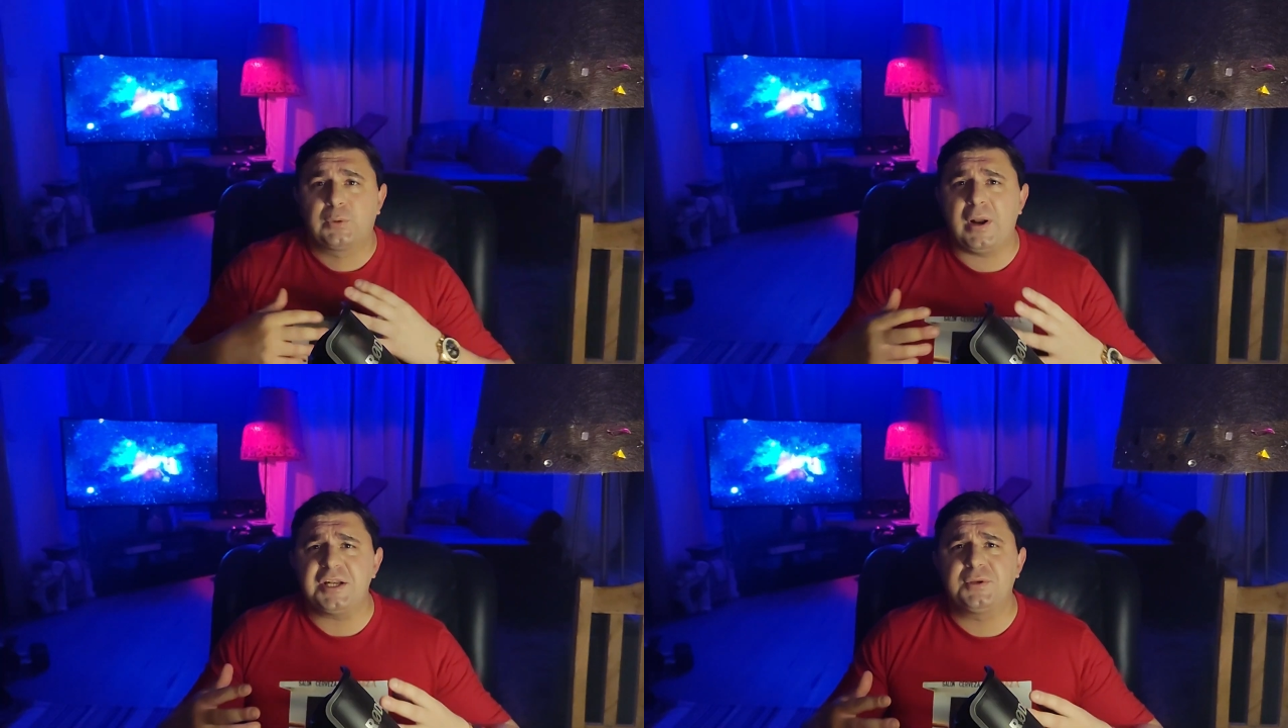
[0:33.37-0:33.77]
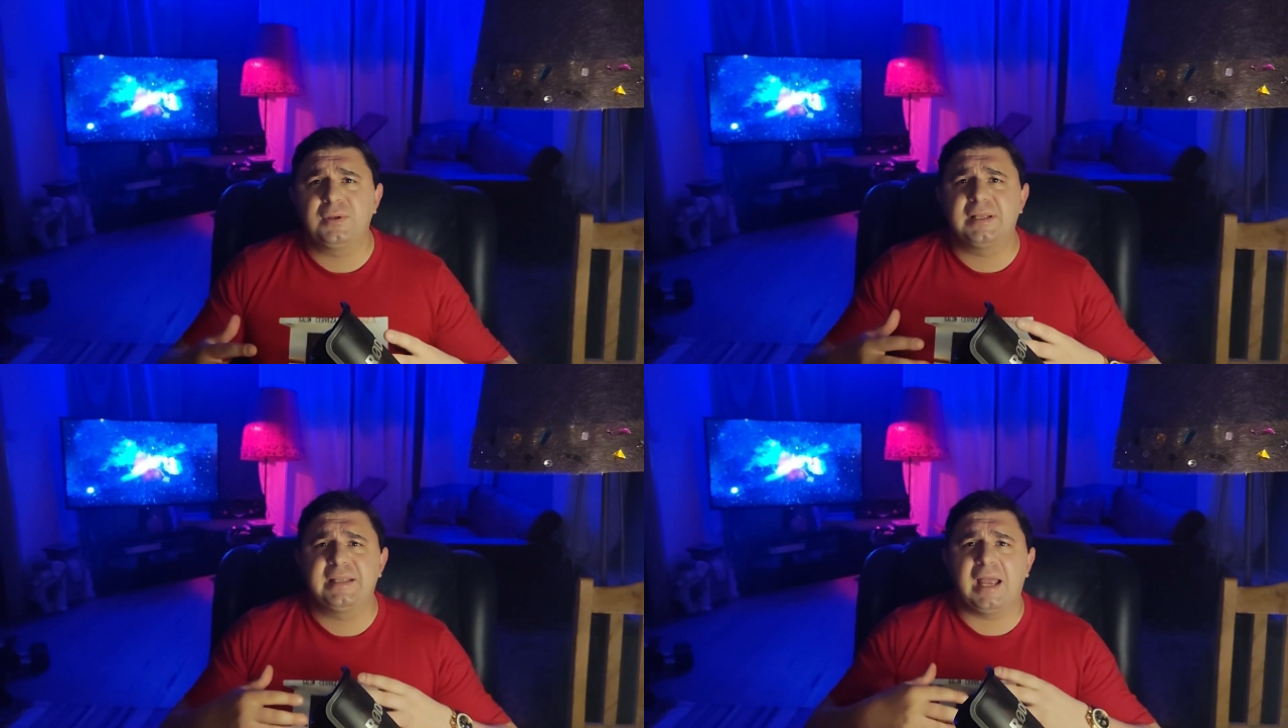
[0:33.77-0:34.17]

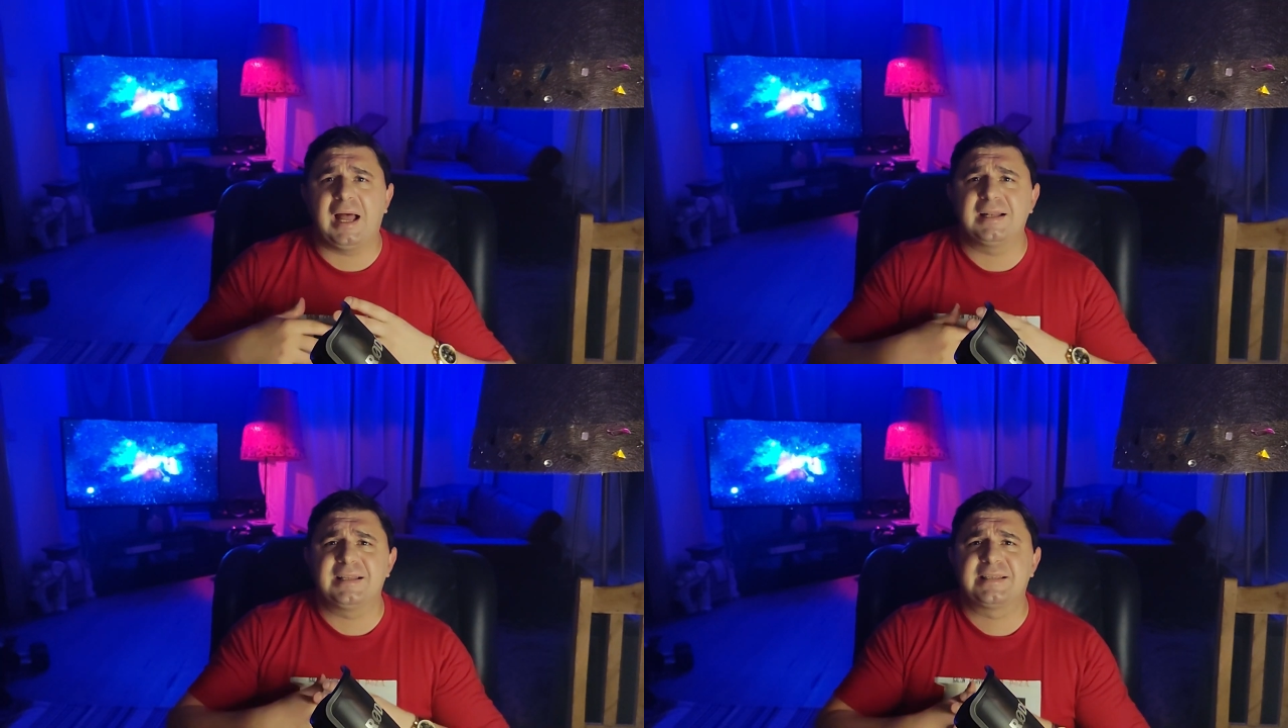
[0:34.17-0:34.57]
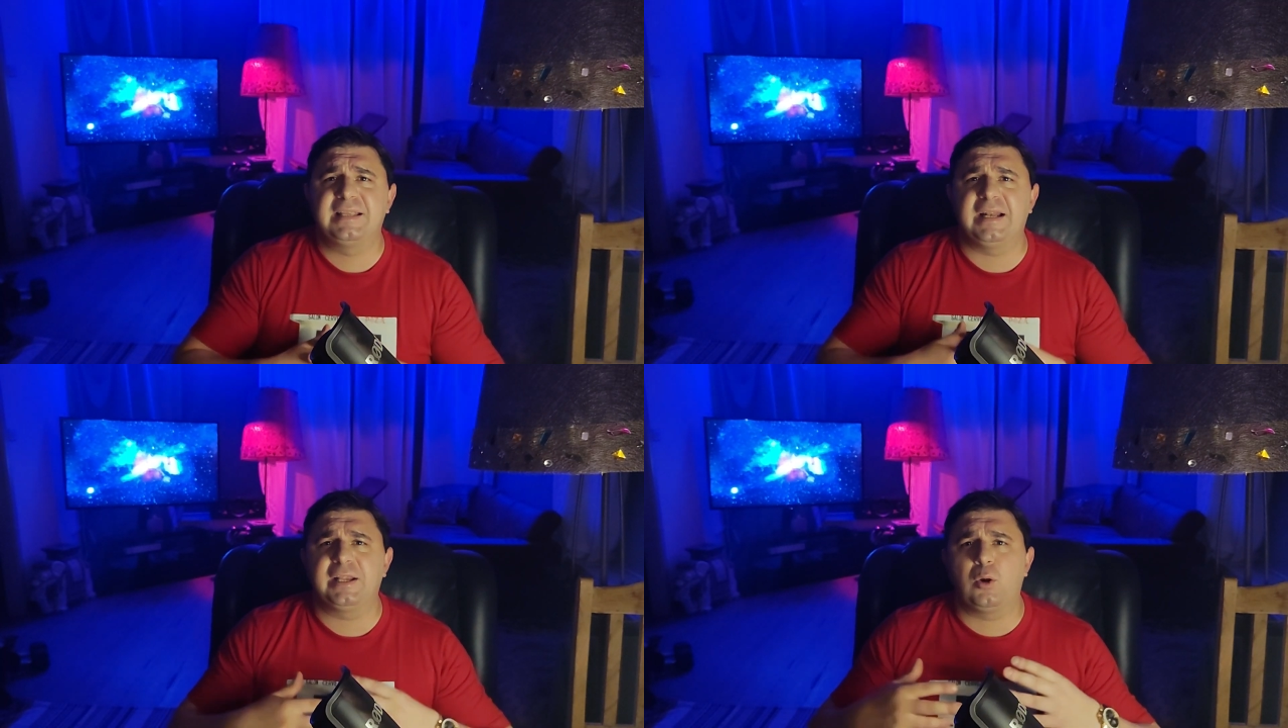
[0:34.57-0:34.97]
Gradually, the
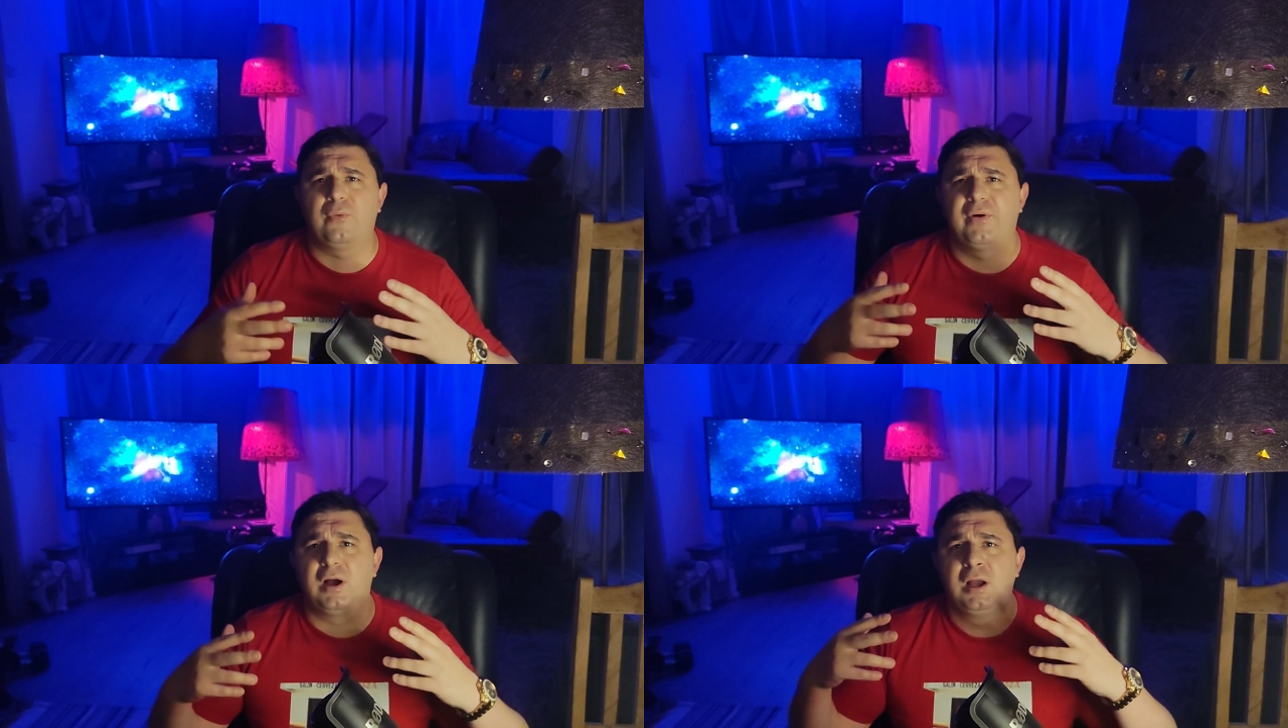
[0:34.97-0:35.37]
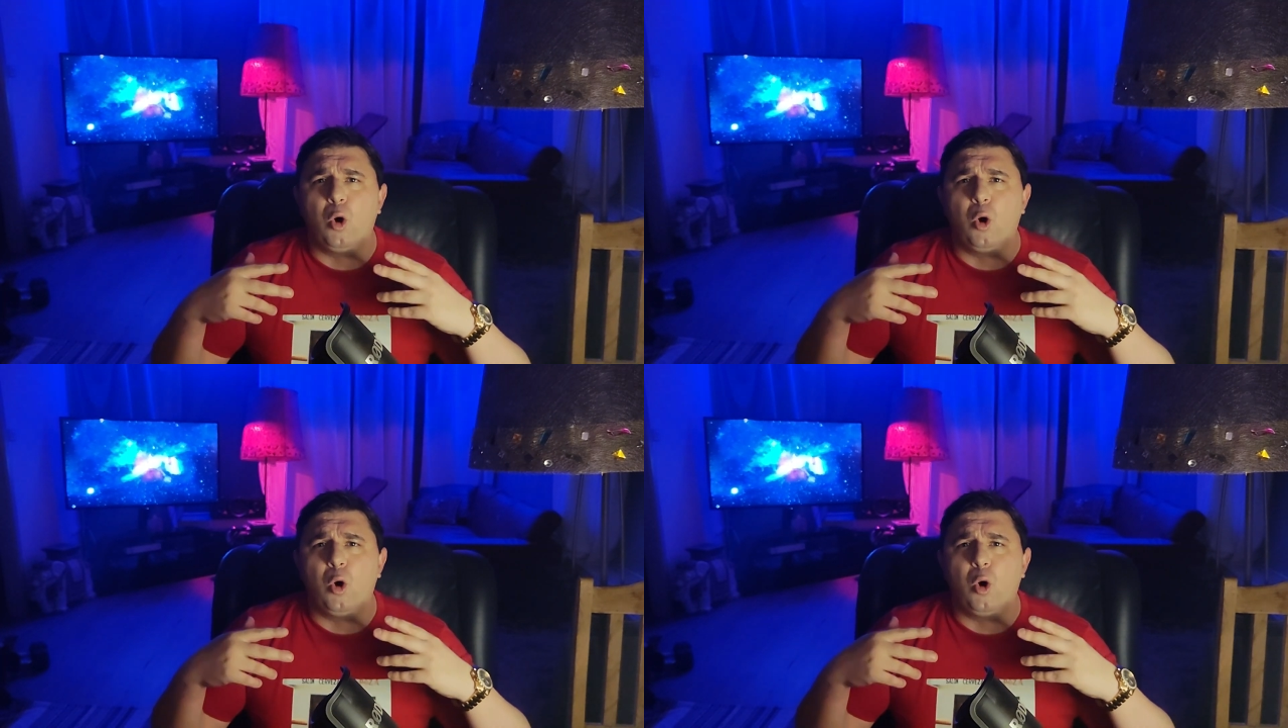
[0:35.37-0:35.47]
understanding of a